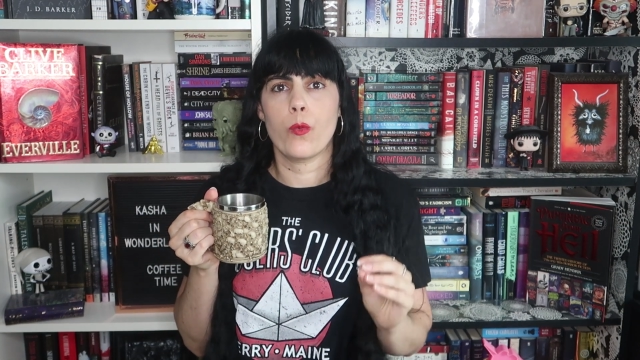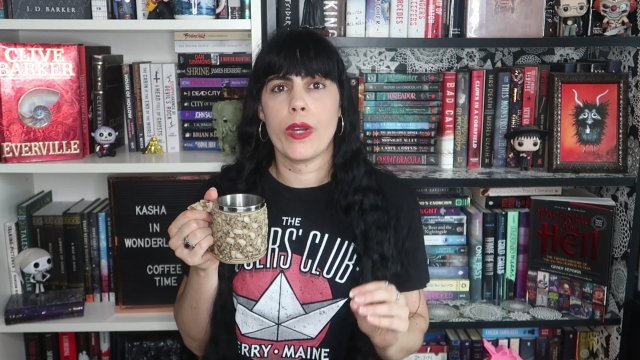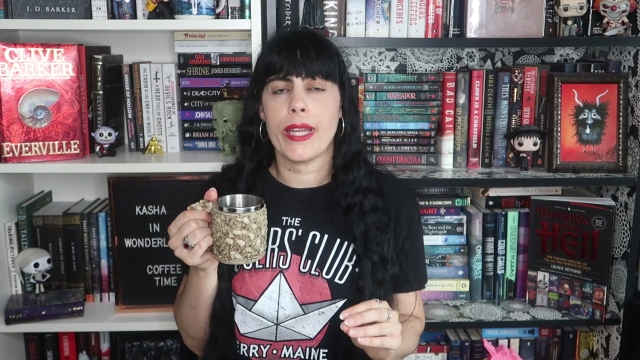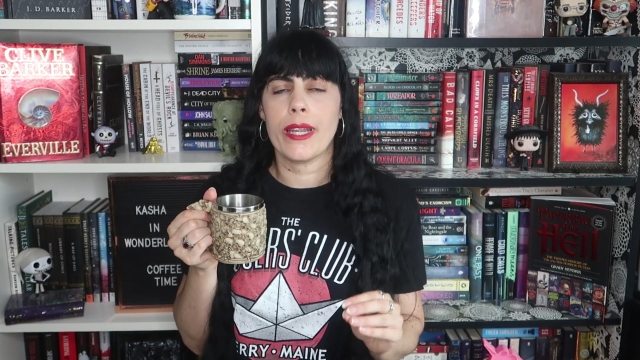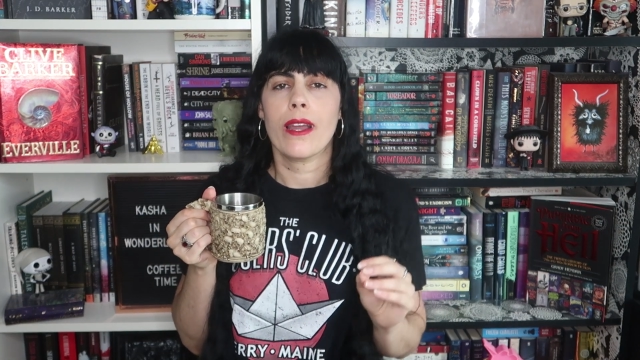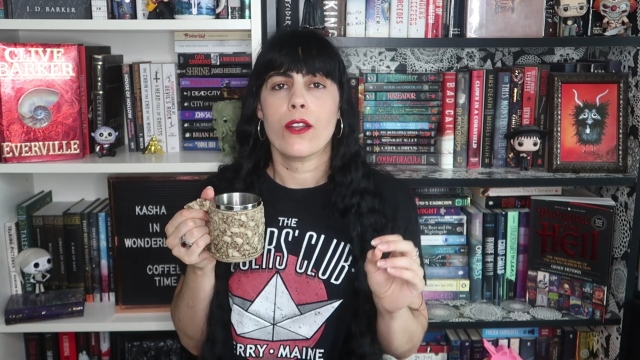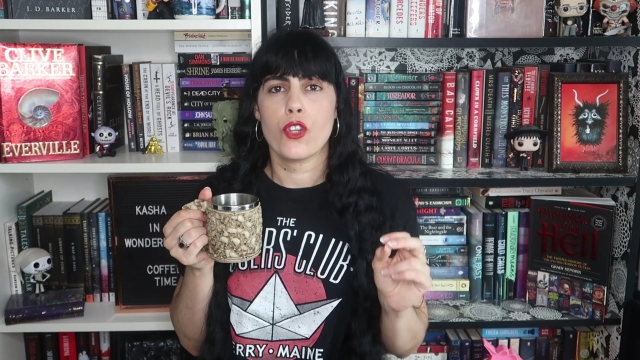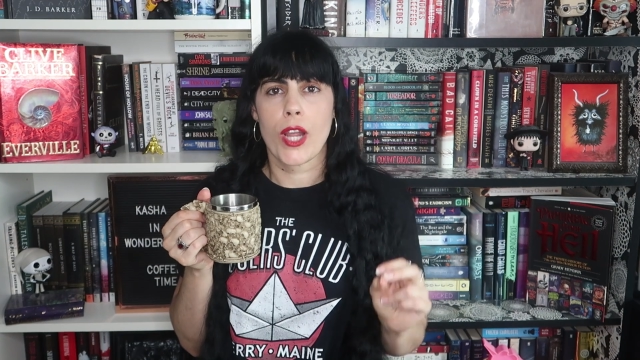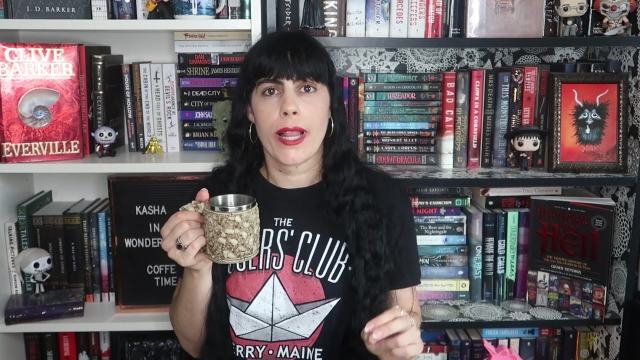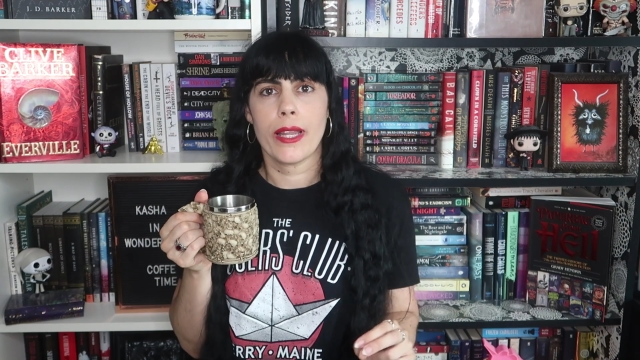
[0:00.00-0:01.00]
reading
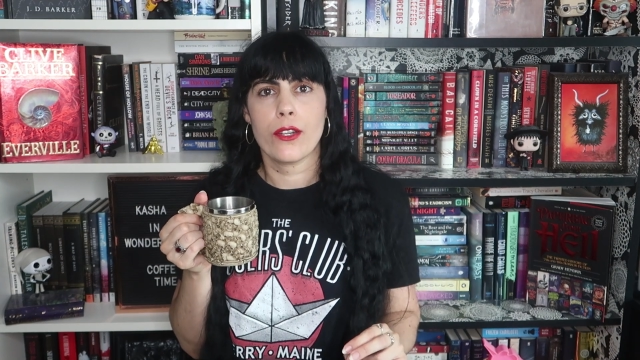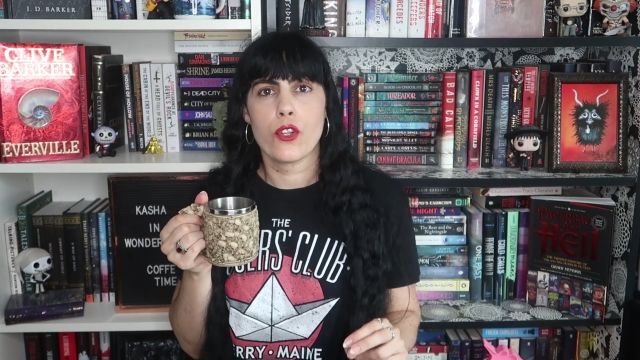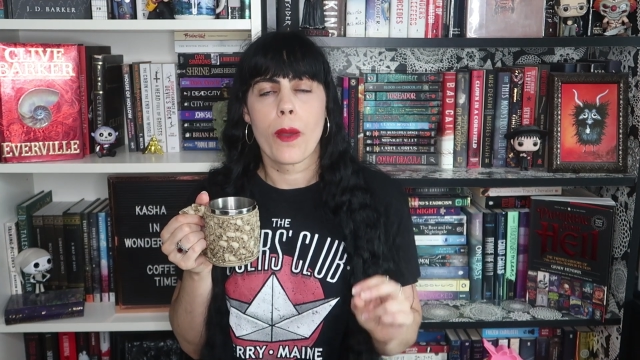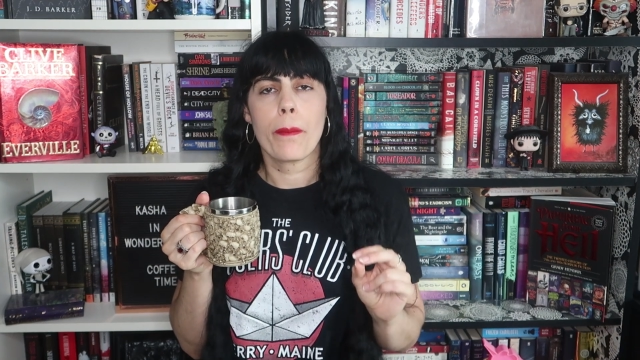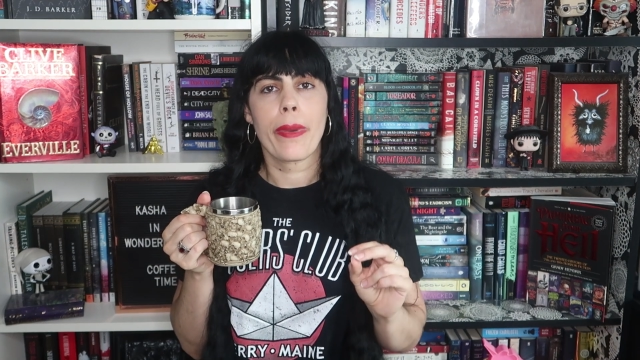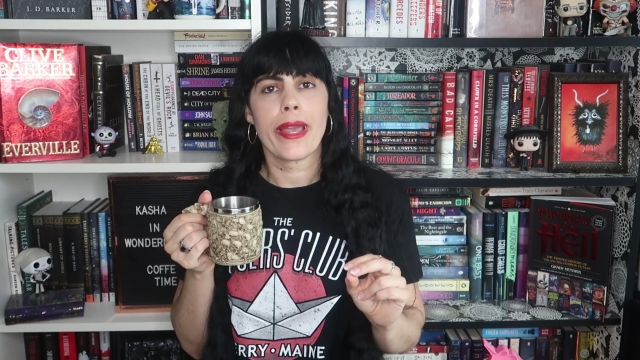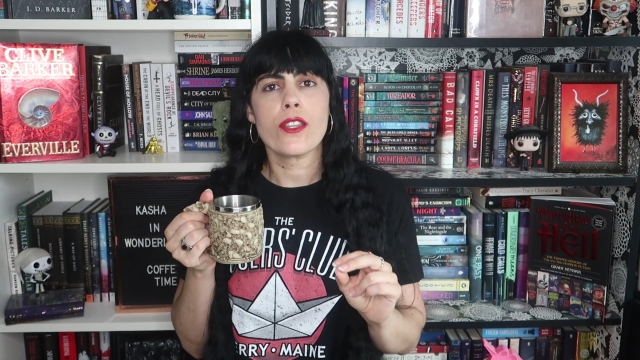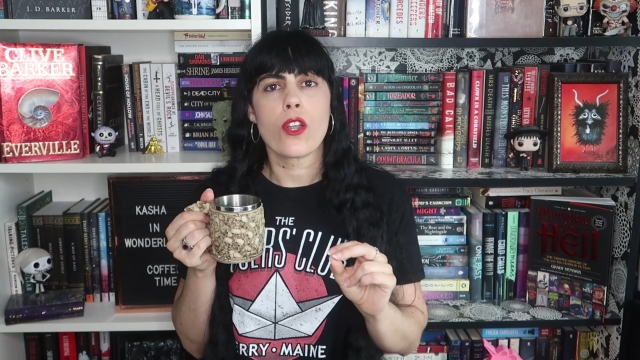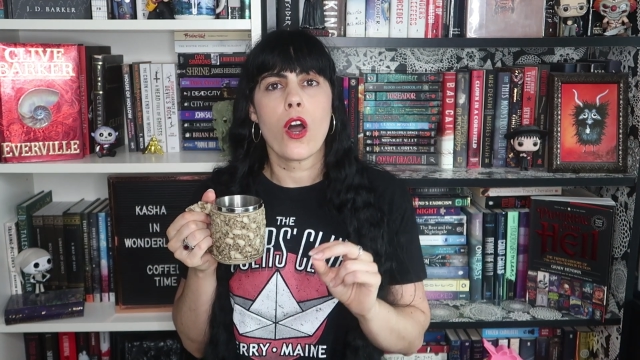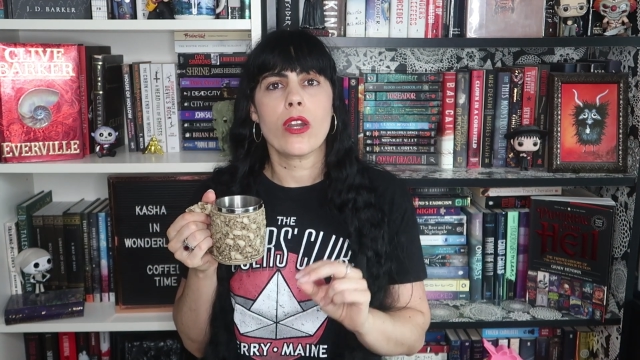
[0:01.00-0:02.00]
challenge
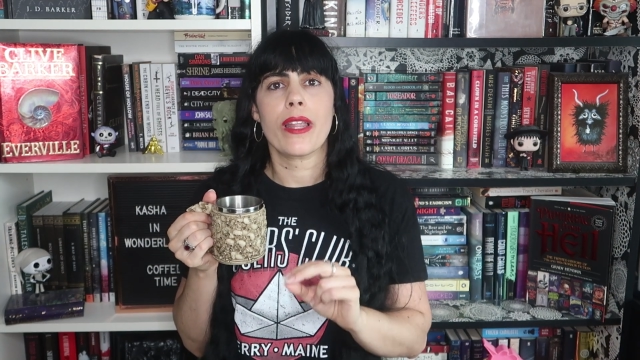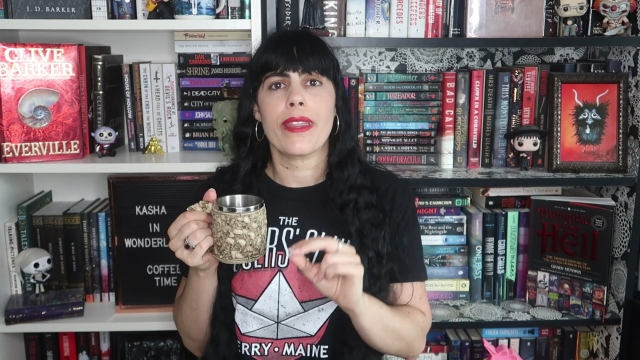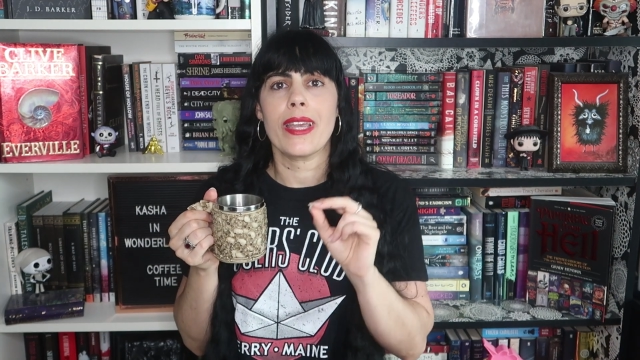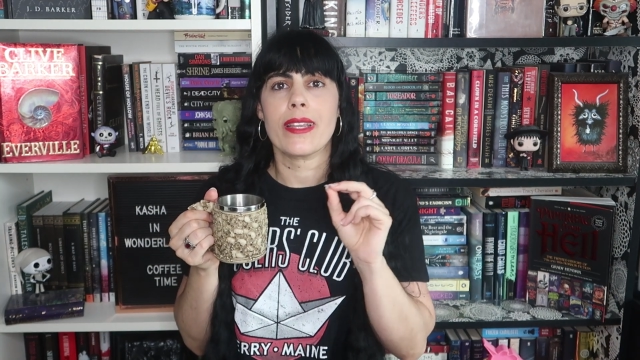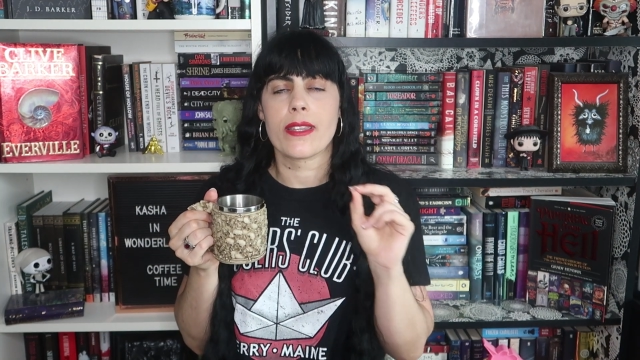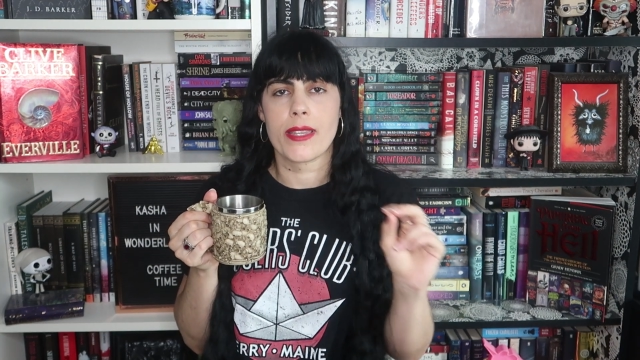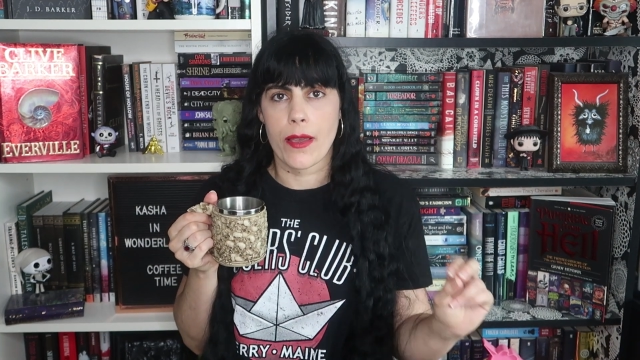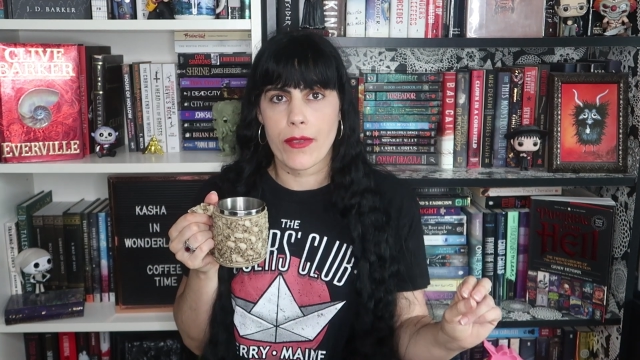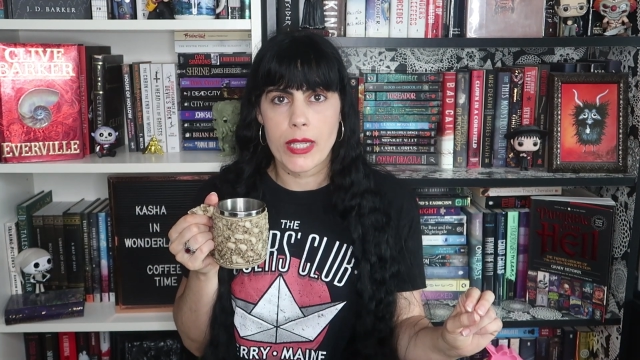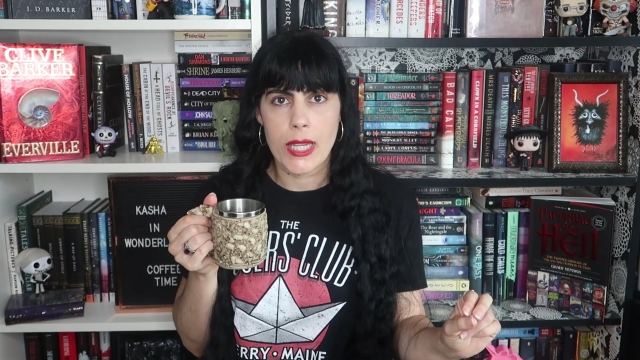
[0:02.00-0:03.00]
based on the
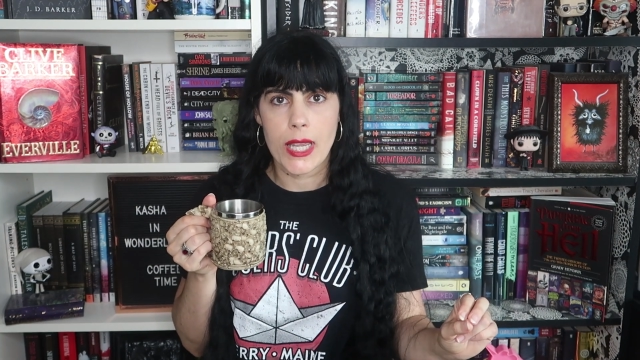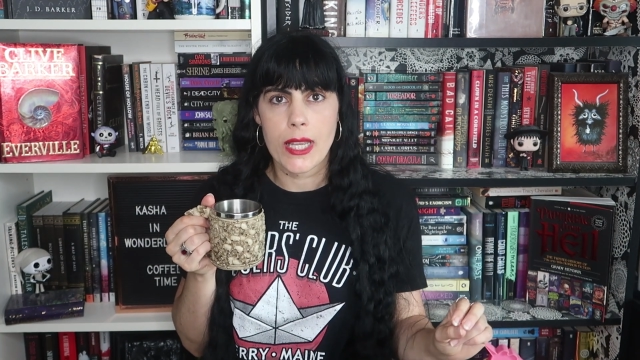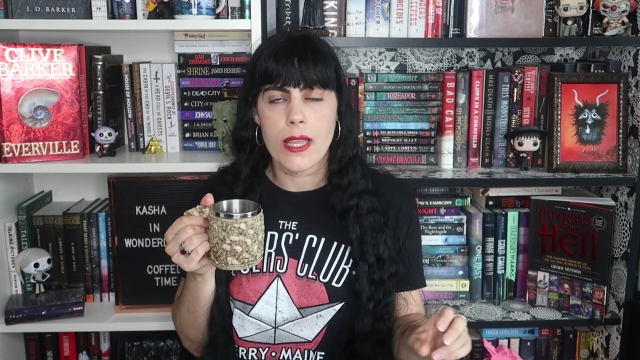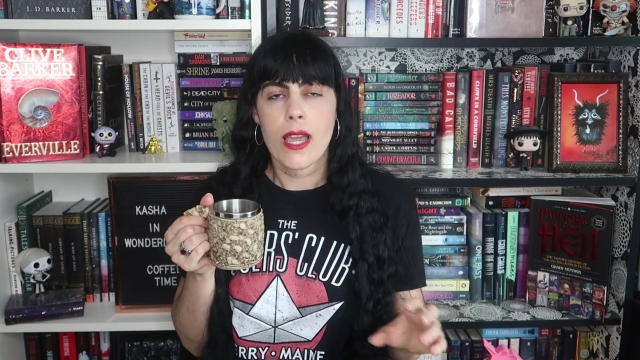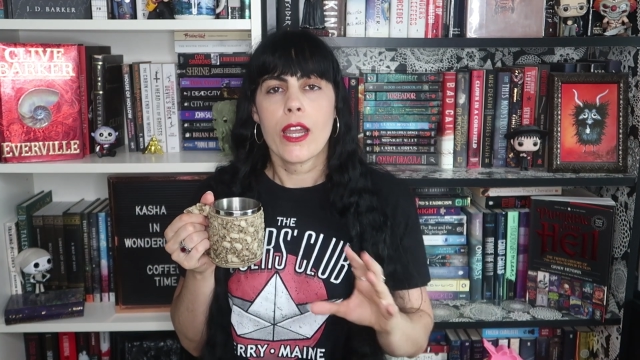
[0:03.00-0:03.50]
70s